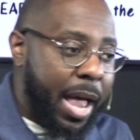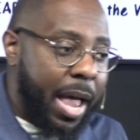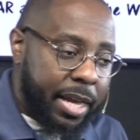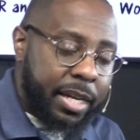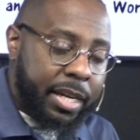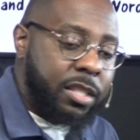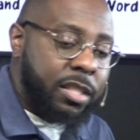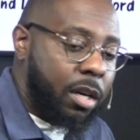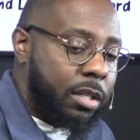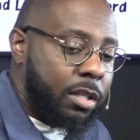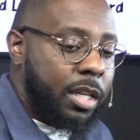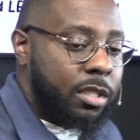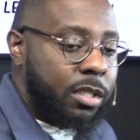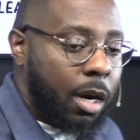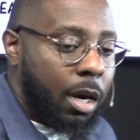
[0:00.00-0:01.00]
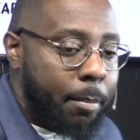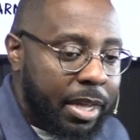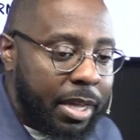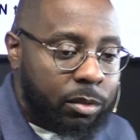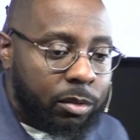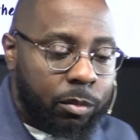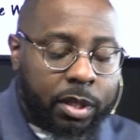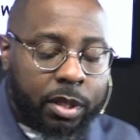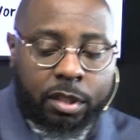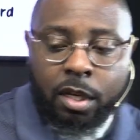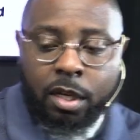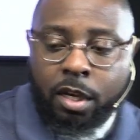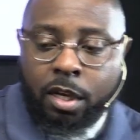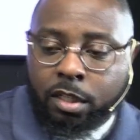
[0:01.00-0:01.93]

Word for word: back and they start they start messing with us.